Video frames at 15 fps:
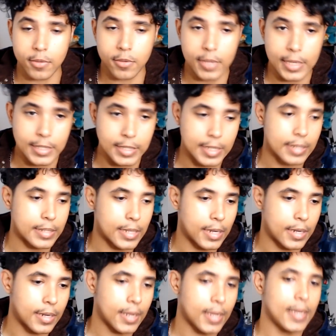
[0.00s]
And with all that said and
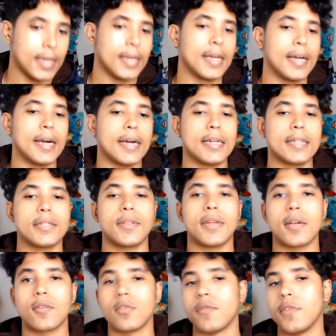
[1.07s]
done, I'd like to
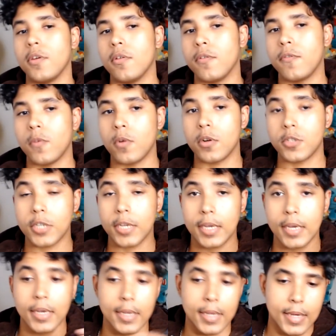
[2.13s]
thank all of you for
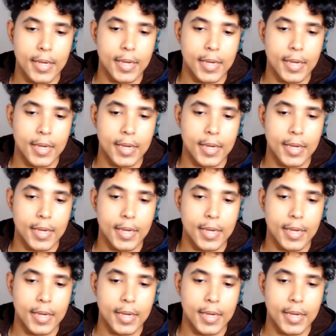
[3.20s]
watching.